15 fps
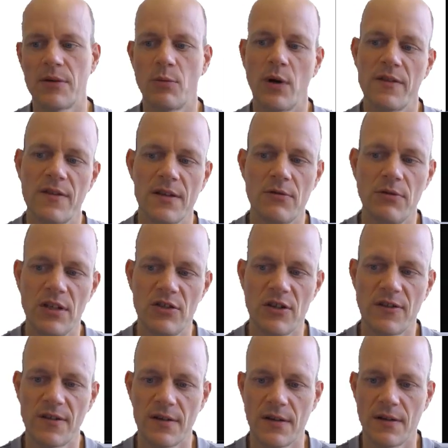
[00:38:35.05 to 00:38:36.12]
But once it
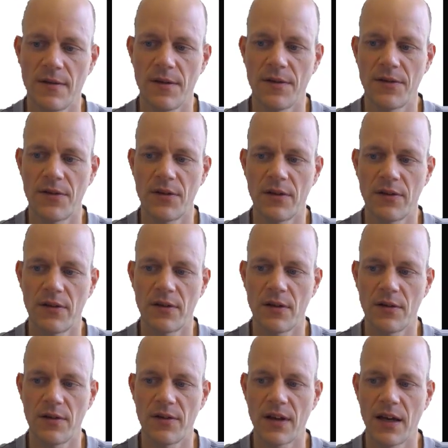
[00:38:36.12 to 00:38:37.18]
reaches this
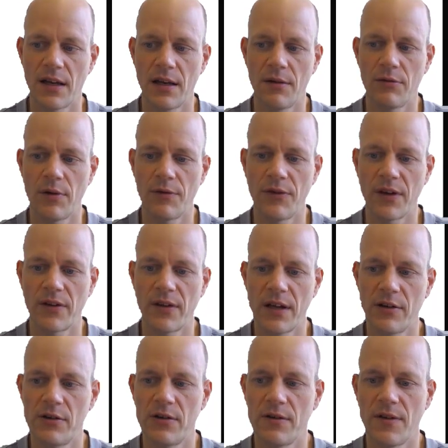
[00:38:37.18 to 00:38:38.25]
desired level of
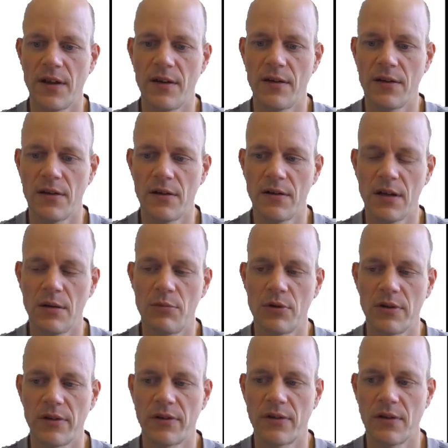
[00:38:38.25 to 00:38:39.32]
600, then the
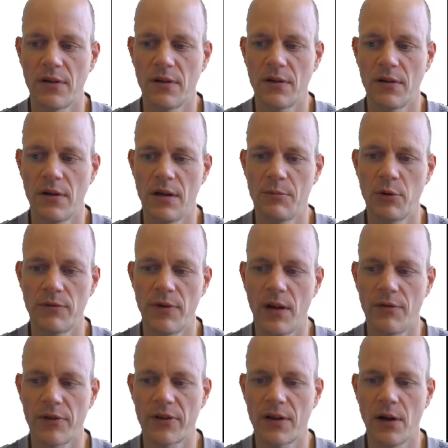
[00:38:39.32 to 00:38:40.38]
input
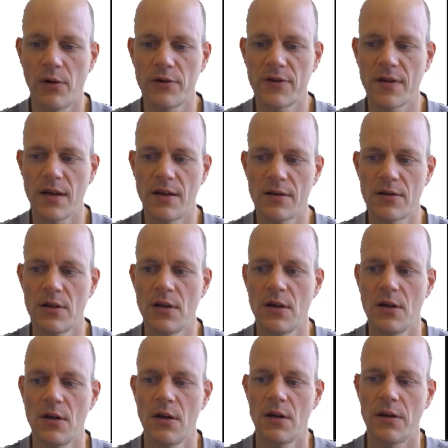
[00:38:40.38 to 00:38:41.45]
valve is closed and
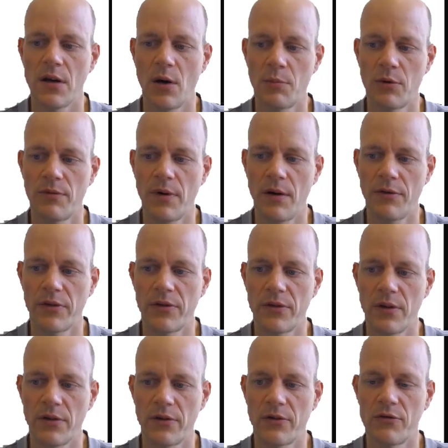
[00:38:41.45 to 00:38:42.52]
the output valve
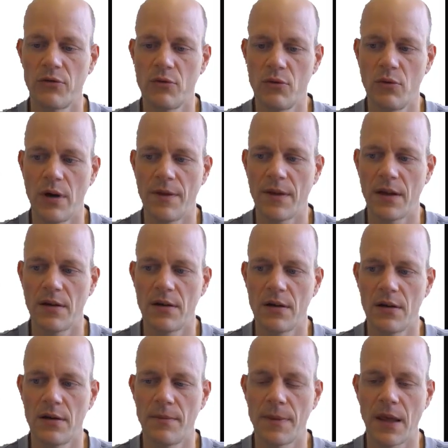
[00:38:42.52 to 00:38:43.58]
is true, and then
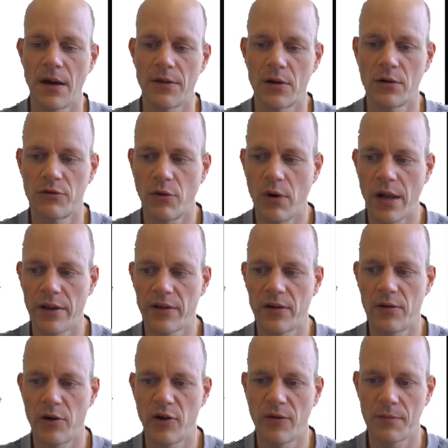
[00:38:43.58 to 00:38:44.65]
the control
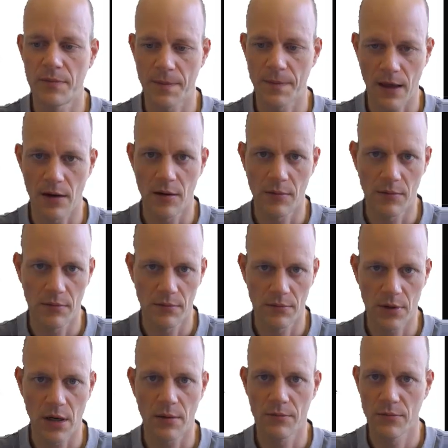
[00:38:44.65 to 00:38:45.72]
algorithm
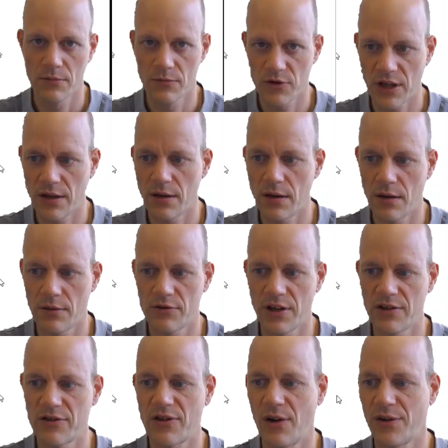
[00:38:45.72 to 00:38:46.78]

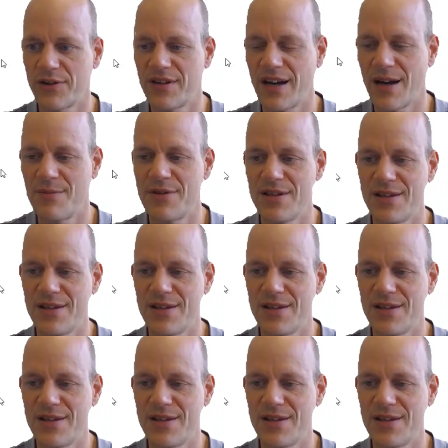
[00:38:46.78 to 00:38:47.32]
changes all the time